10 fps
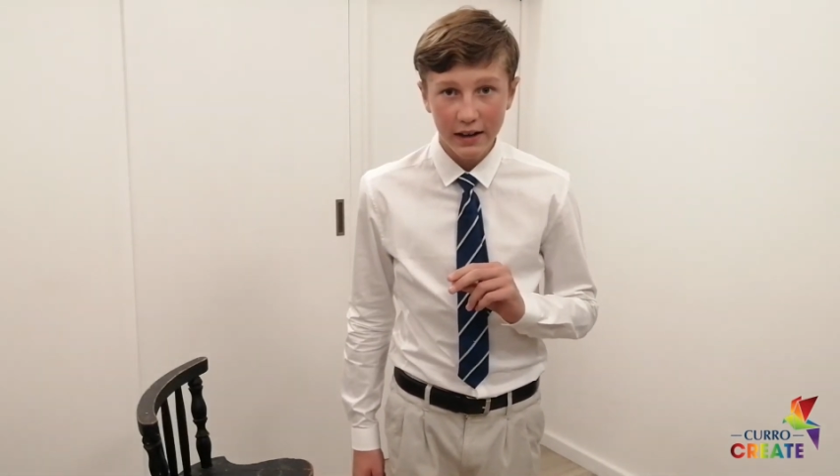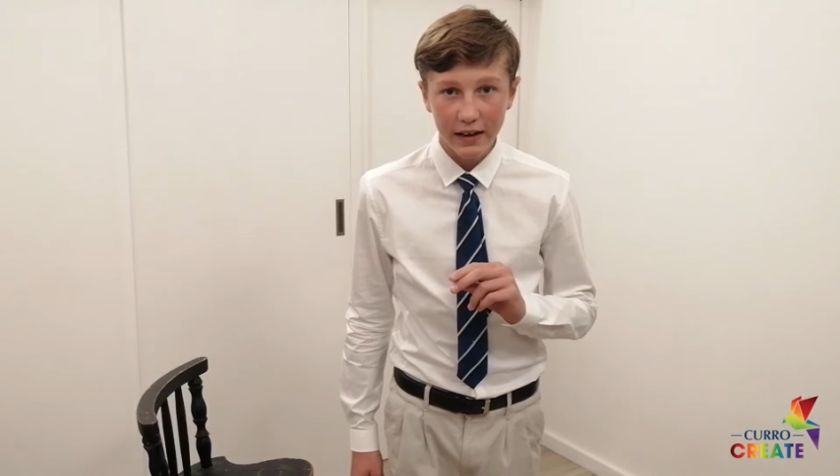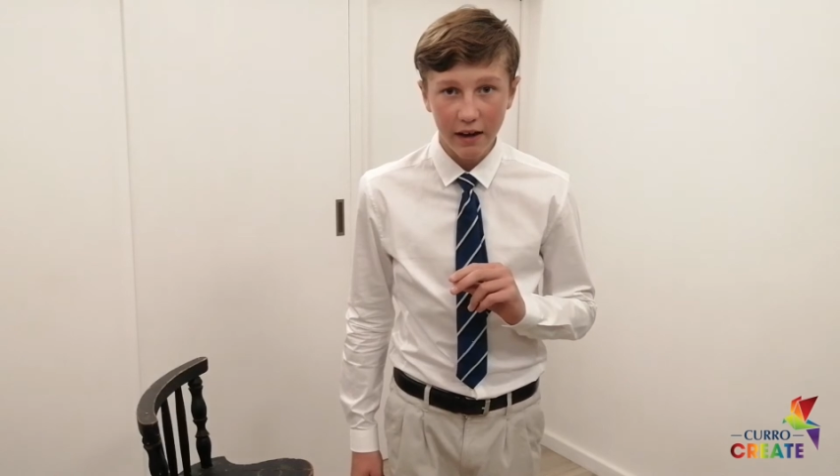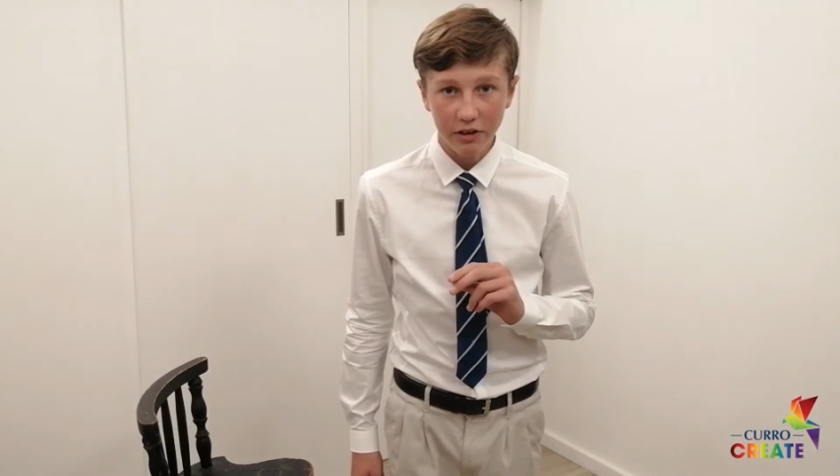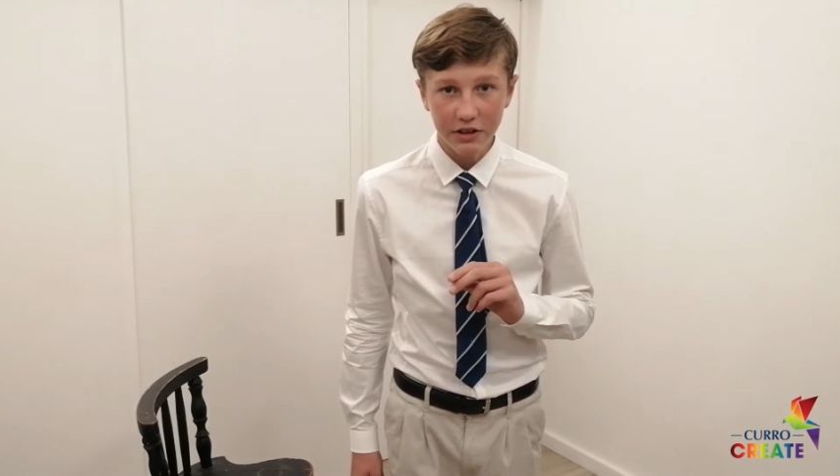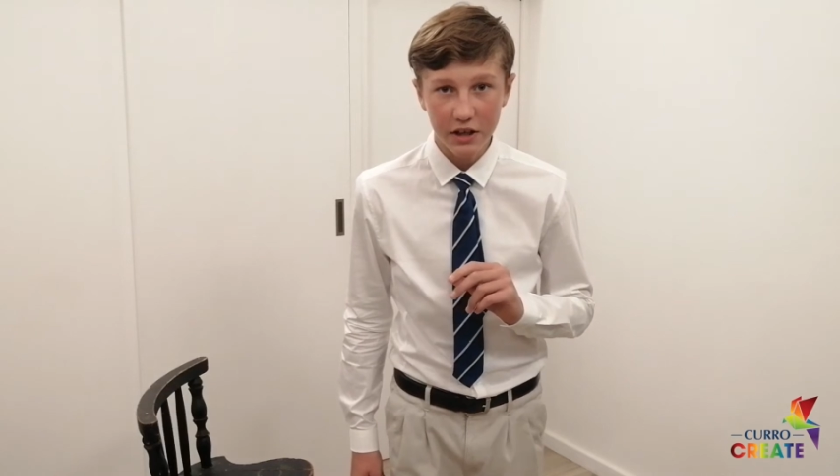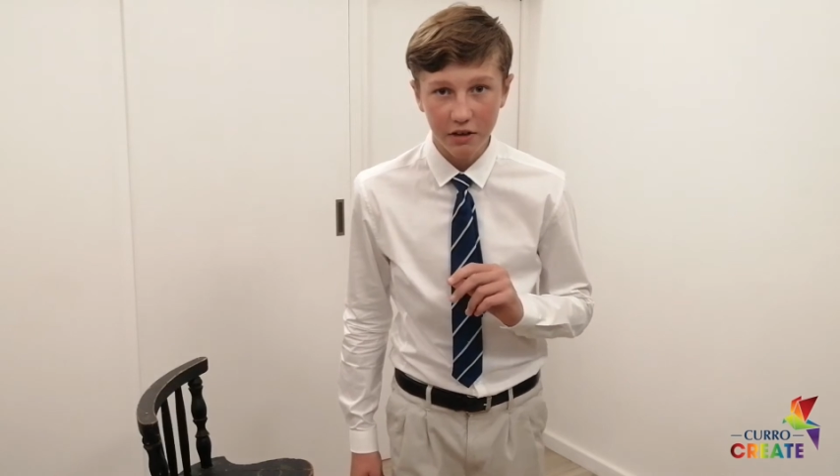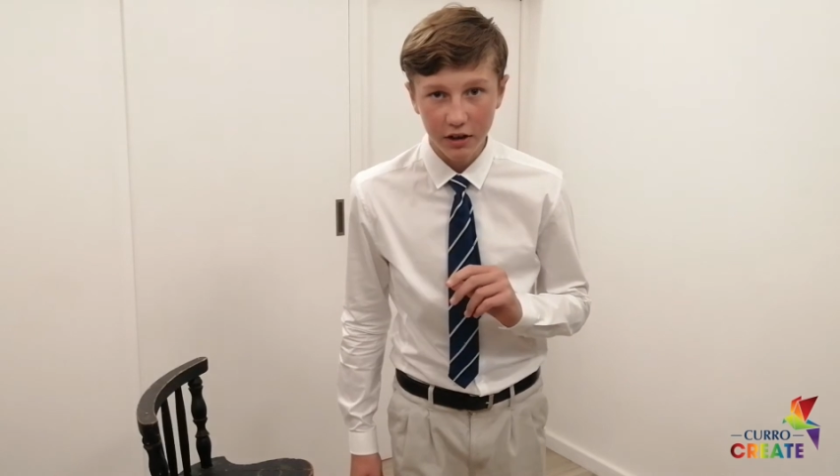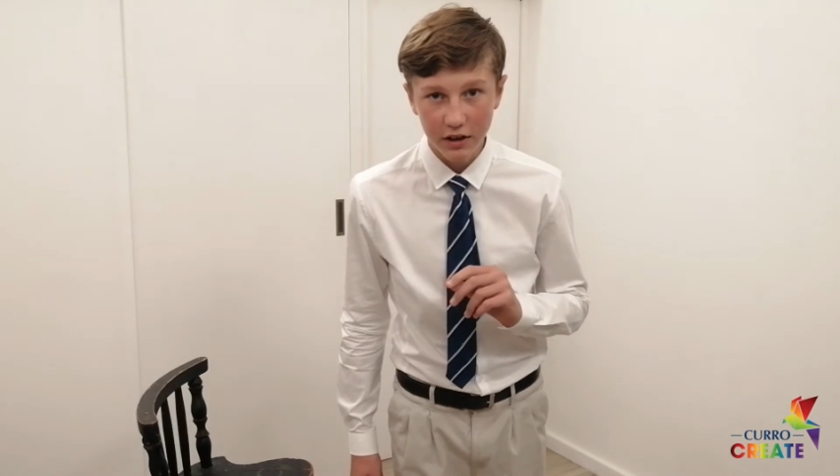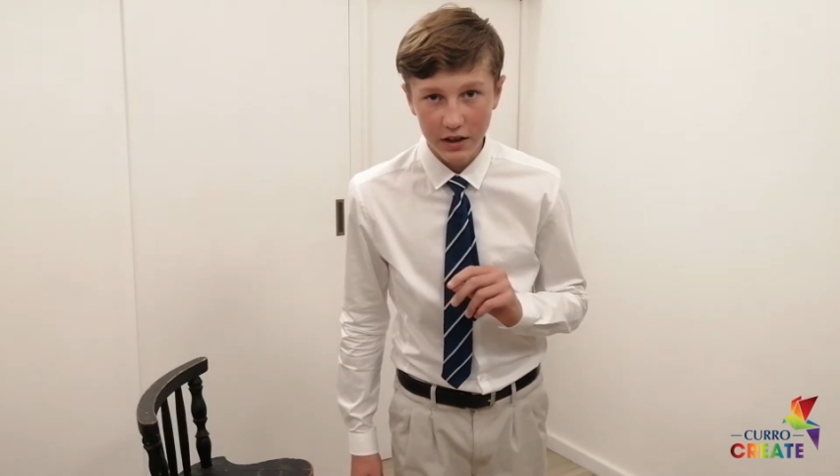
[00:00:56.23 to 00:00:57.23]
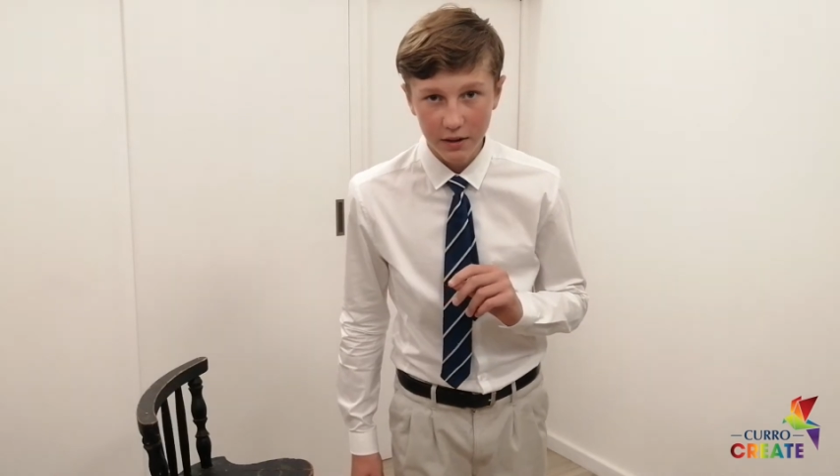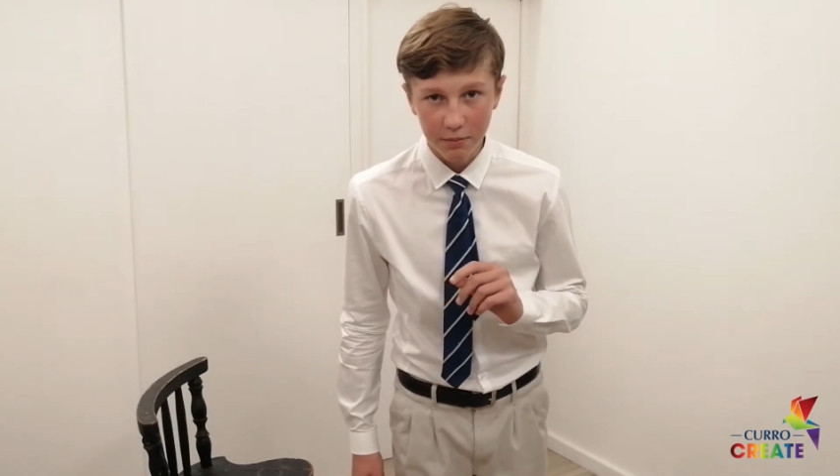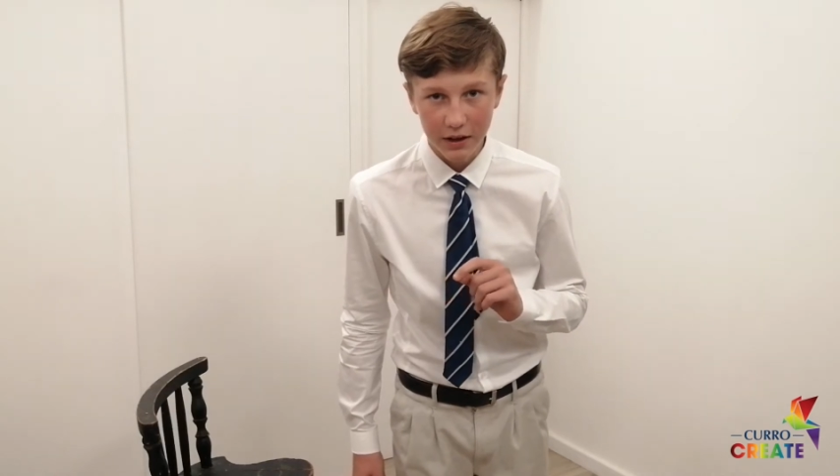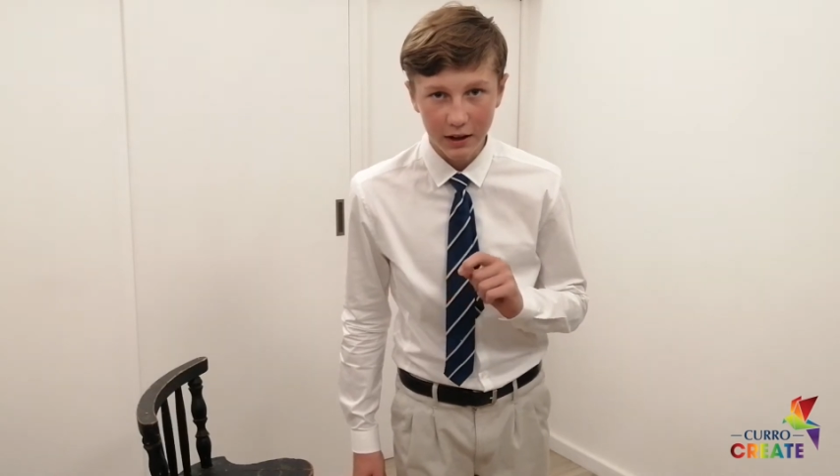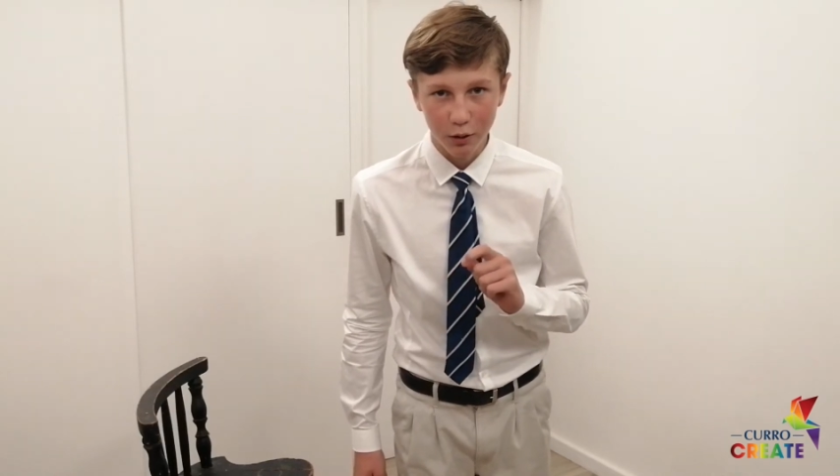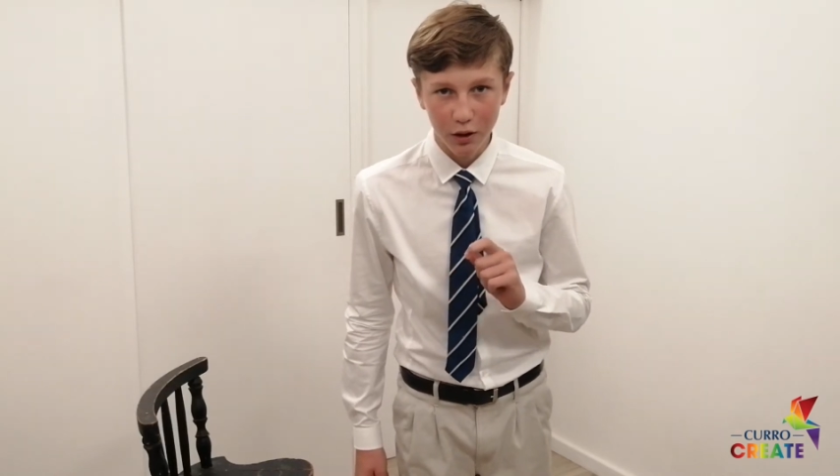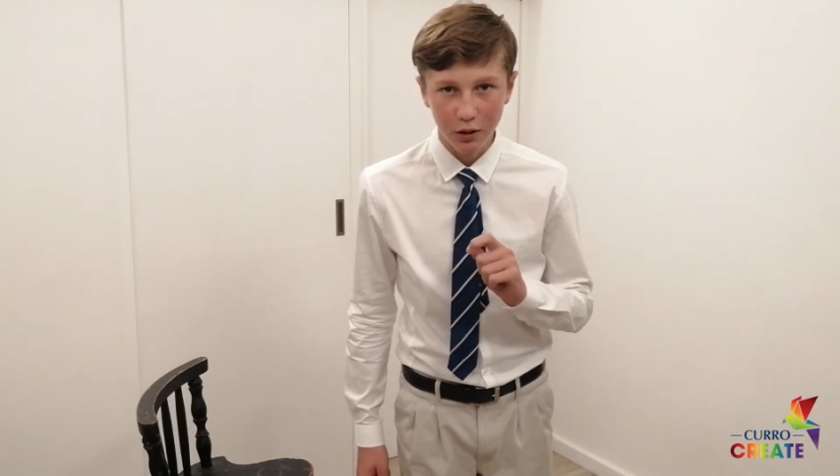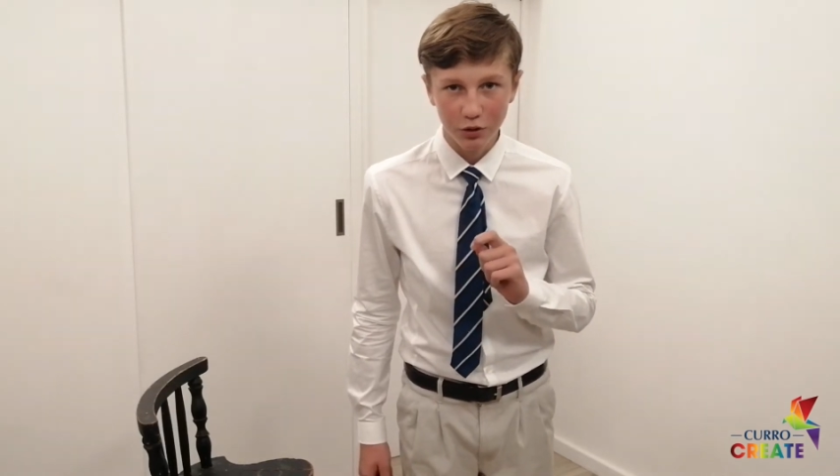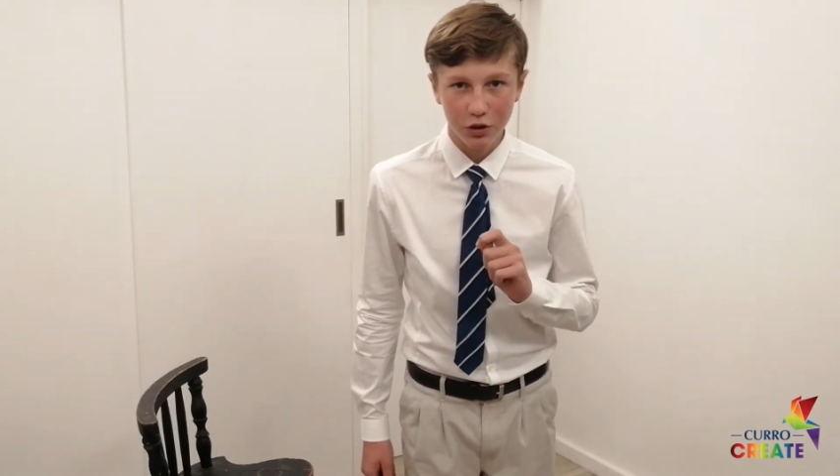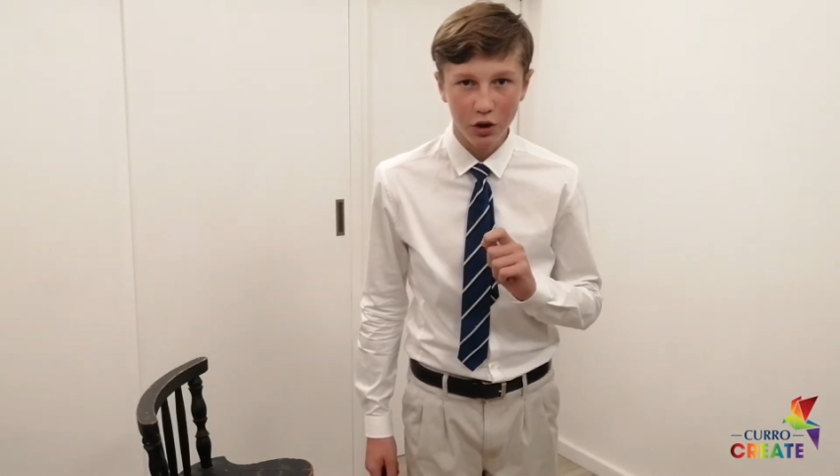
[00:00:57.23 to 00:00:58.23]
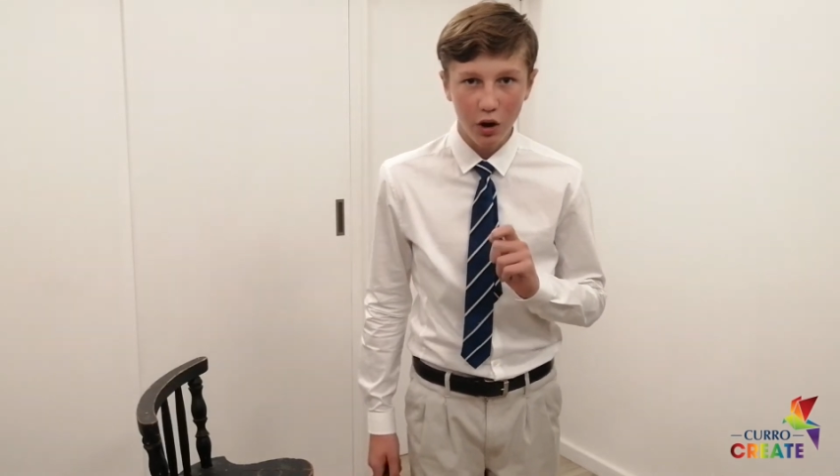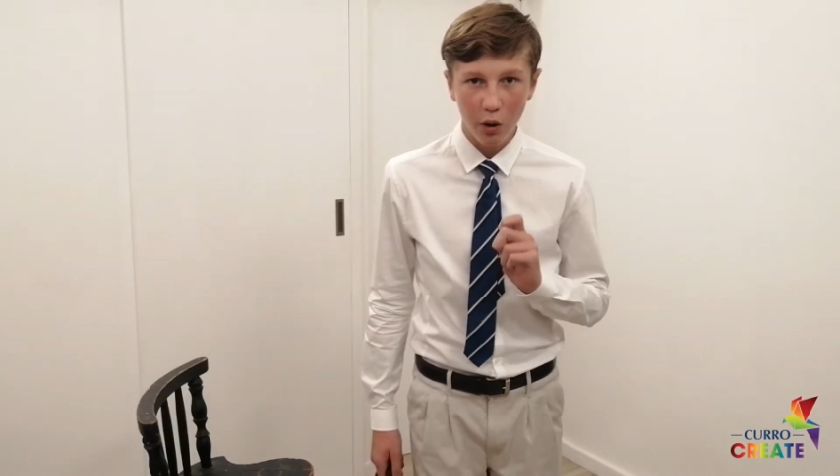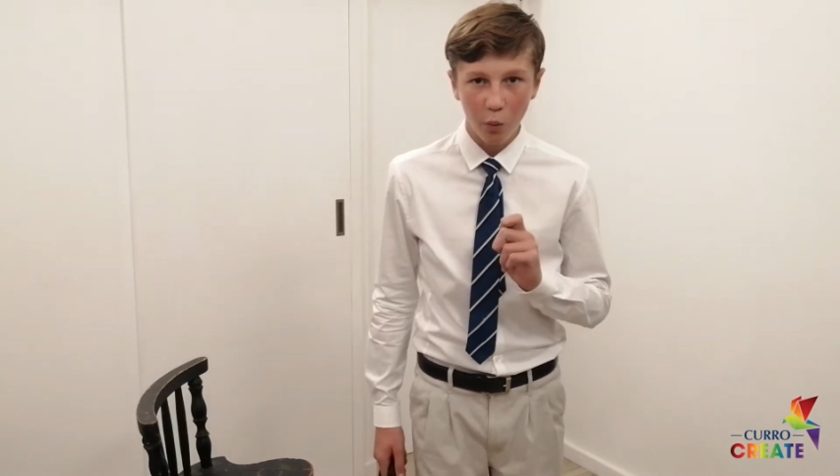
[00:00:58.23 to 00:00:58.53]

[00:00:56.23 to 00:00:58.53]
cafeterias, and playgrounds,